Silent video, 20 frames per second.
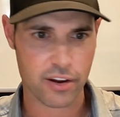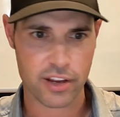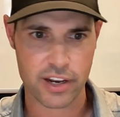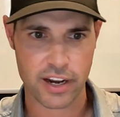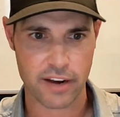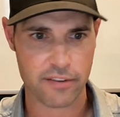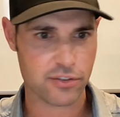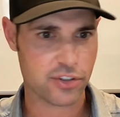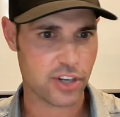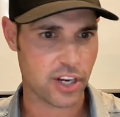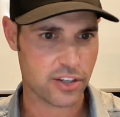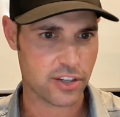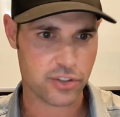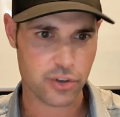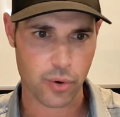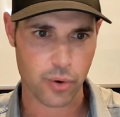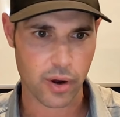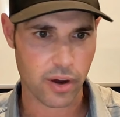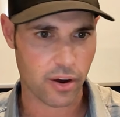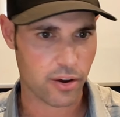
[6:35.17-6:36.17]
you never change
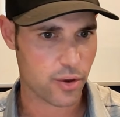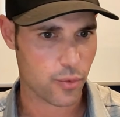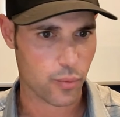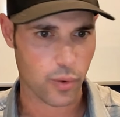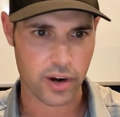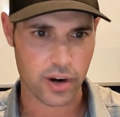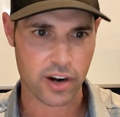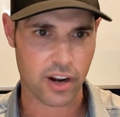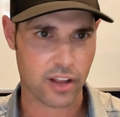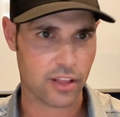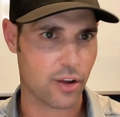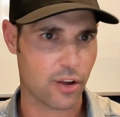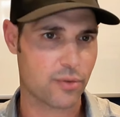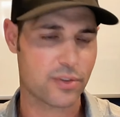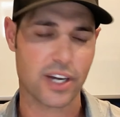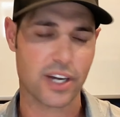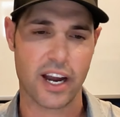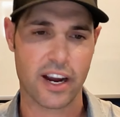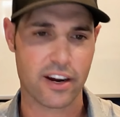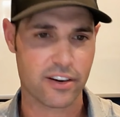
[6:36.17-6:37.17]
the oil, you're running on low
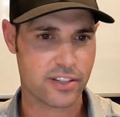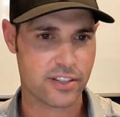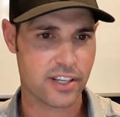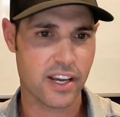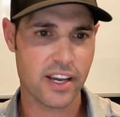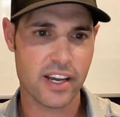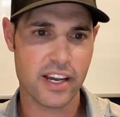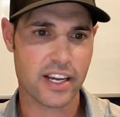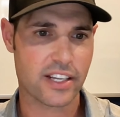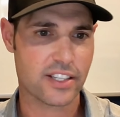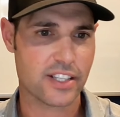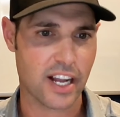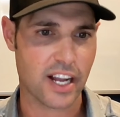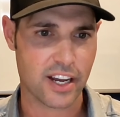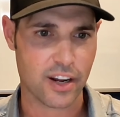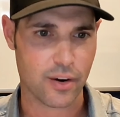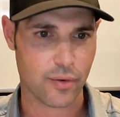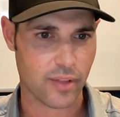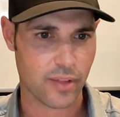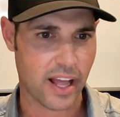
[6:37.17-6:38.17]
tires, it's not
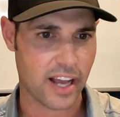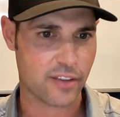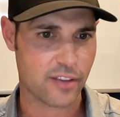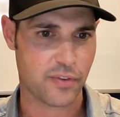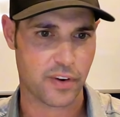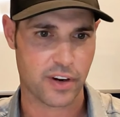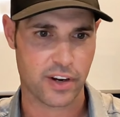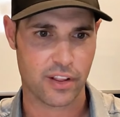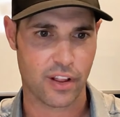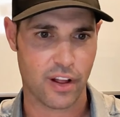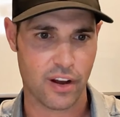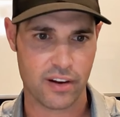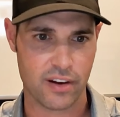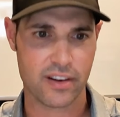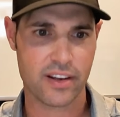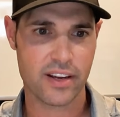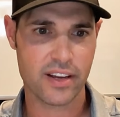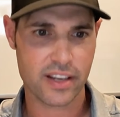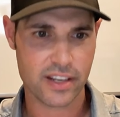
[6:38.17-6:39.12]
going to last very long.